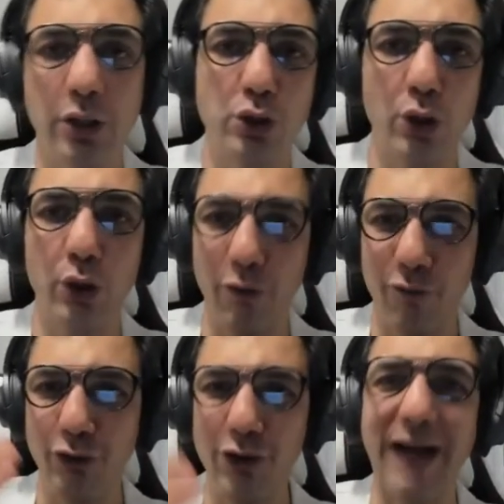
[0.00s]
So
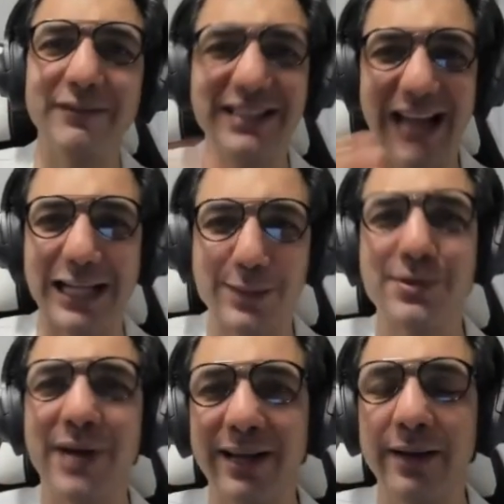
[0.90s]
you have the tax
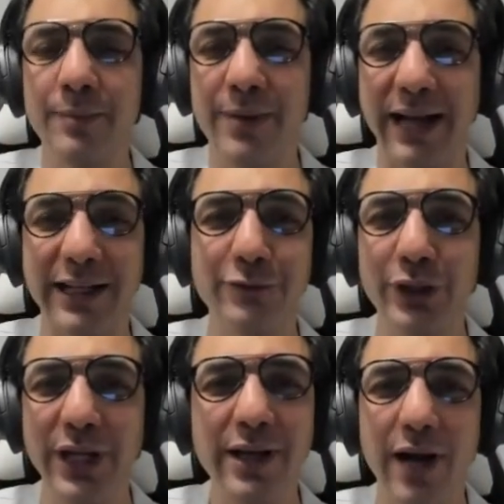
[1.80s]
bracket for the
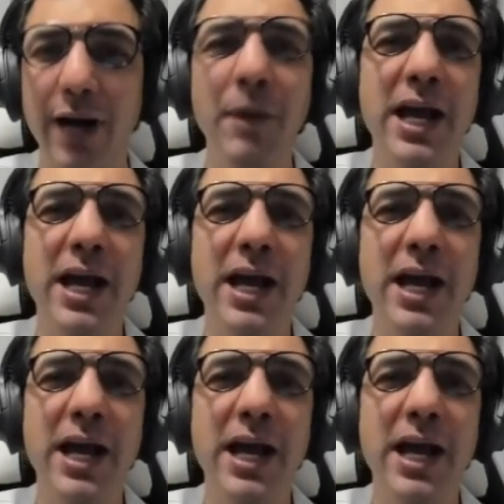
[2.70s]
income,